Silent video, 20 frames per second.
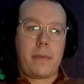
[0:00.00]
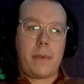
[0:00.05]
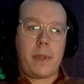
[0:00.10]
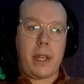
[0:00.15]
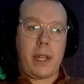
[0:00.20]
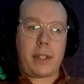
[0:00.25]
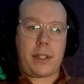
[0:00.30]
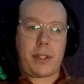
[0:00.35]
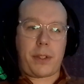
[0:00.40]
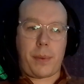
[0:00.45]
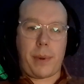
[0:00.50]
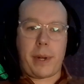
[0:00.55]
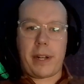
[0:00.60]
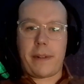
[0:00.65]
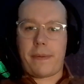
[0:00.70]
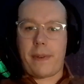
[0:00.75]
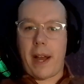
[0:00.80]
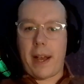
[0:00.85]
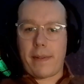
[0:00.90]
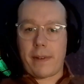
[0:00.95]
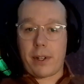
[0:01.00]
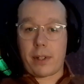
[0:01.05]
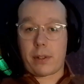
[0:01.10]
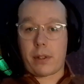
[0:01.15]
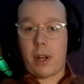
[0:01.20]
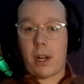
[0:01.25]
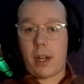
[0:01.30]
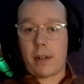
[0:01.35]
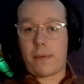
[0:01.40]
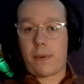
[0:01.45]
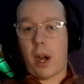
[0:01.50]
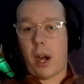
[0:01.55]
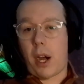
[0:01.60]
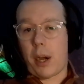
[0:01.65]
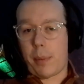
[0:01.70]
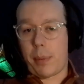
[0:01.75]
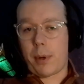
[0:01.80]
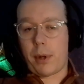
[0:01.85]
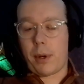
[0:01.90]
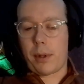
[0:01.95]
it's 3 to 5 years long for
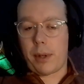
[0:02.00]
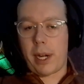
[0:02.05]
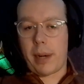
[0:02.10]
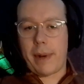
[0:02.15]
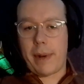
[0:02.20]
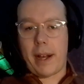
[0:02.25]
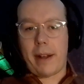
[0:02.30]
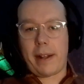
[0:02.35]
our program.